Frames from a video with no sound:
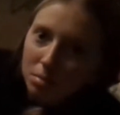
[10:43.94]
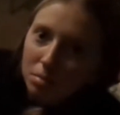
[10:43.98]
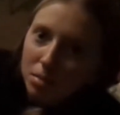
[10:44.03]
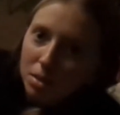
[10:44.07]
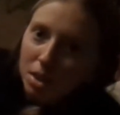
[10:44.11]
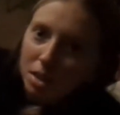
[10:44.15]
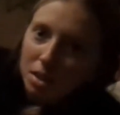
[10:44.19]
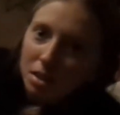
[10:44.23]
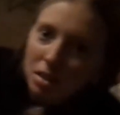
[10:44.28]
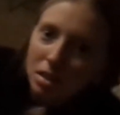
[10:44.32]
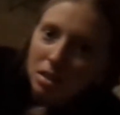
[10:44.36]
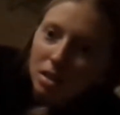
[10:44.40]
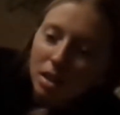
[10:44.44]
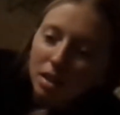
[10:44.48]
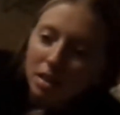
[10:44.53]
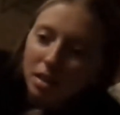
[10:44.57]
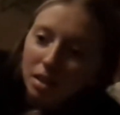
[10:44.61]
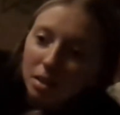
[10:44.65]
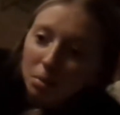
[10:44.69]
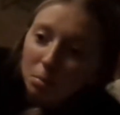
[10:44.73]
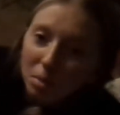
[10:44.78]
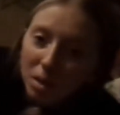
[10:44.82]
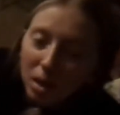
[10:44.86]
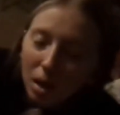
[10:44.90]
Just and
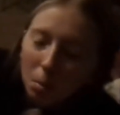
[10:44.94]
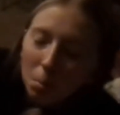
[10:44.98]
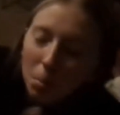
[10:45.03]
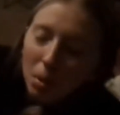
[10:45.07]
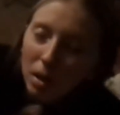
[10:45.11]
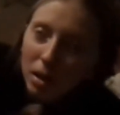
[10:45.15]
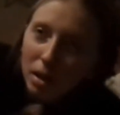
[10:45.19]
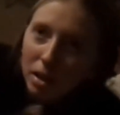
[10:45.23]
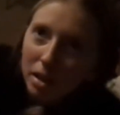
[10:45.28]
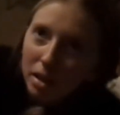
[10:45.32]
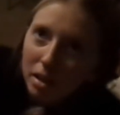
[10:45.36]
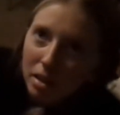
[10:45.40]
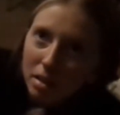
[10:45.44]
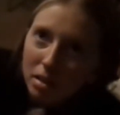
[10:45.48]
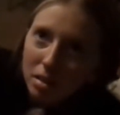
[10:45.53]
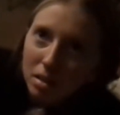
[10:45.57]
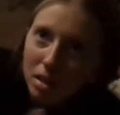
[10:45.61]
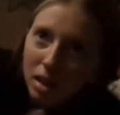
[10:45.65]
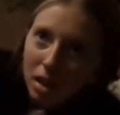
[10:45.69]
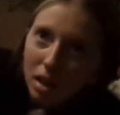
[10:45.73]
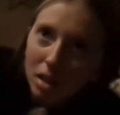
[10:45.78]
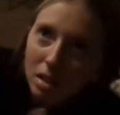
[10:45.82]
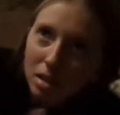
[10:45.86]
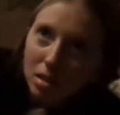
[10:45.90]
then be up at like
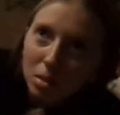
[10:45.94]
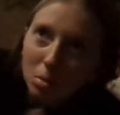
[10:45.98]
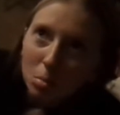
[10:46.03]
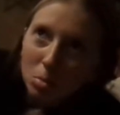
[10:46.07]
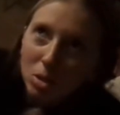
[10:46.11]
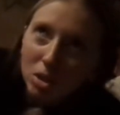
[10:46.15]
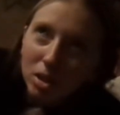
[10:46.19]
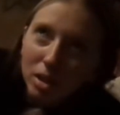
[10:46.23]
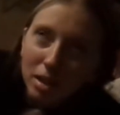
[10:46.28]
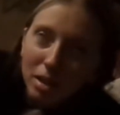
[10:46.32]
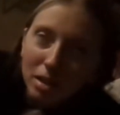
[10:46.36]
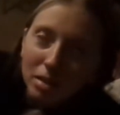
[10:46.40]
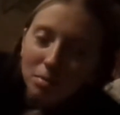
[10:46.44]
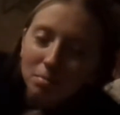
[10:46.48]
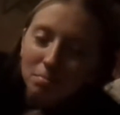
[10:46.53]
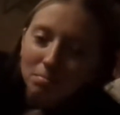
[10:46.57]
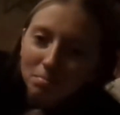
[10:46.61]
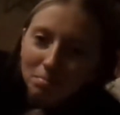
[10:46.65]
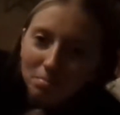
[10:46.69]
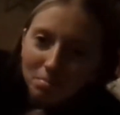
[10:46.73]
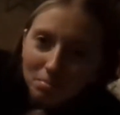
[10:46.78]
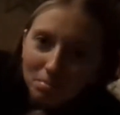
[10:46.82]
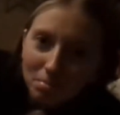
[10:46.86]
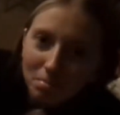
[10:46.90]
nine in the morning.
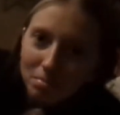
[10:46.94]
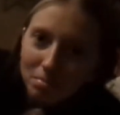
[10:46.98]
You'll be up